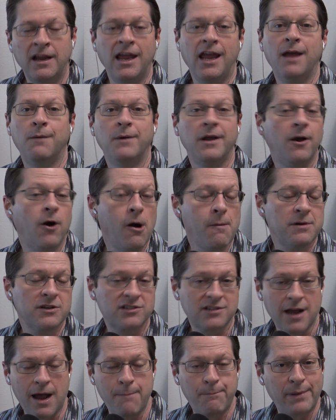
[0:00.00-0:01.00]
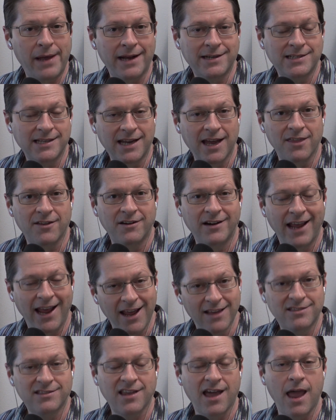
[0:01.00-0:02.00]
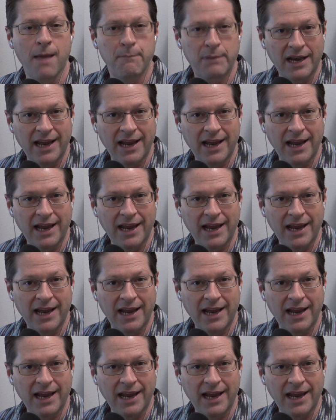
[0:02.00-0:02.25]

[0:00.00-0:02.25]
And we almost got back together an eighth time,